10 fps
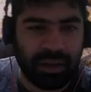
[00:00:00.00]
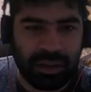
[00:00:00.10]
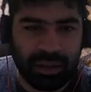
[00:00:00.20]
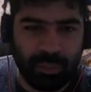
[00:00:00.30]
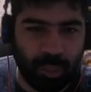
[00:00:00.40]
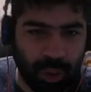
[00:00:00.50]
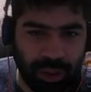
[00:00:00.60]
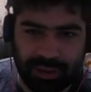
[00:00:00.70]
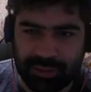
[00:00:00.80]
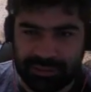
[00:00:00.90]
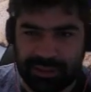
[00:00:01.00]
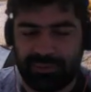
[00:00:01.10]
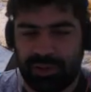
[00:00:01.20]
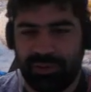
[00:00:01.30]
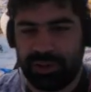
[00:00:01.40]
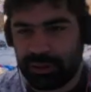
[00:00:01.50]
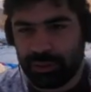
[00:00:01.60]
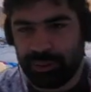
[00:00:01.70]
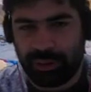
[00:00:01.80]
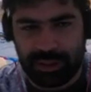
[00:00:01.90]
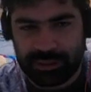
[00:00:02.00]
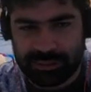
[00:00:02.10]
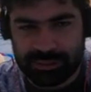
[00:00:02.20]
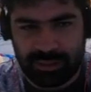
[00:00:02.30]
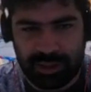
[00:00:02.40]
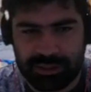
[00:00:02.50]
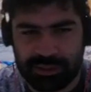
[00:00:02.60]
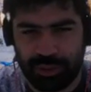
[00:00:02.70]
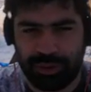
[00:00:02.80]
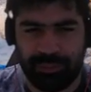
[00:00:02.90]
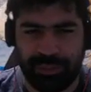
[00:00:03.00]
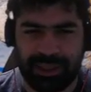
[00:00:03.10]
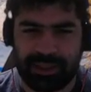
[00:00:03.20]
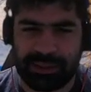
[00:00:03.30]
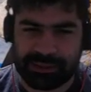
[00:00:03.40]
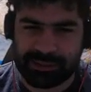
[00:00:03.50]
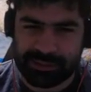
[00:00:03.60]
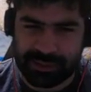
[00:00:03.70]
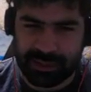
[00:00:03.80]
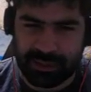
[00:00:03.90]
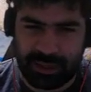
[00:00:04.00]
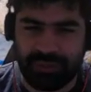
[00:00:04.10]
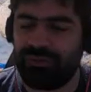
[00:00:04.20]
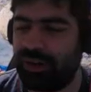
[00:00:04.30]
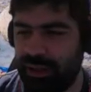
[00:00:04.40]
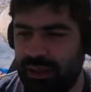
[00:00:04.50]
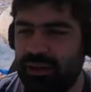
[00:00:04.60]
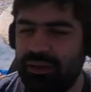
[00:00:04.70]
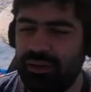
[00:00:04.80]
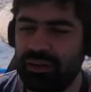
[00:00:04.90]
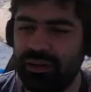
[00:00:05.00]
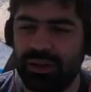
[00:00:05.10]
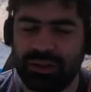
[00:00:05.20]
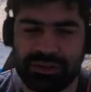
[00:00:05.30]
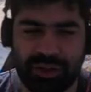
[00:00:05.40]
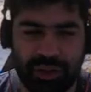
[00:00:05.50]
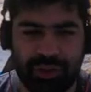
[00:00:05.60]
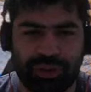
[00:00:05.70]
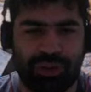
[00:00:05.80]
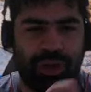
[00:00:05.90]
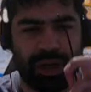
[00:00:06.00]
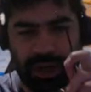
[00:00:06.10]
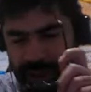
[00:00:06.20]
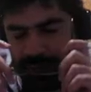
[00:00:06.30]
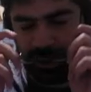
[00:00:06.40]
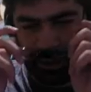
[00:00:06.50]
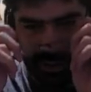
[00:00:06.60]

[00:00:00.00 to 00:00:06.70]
what the server will do is it's going to make us different, not so usual or another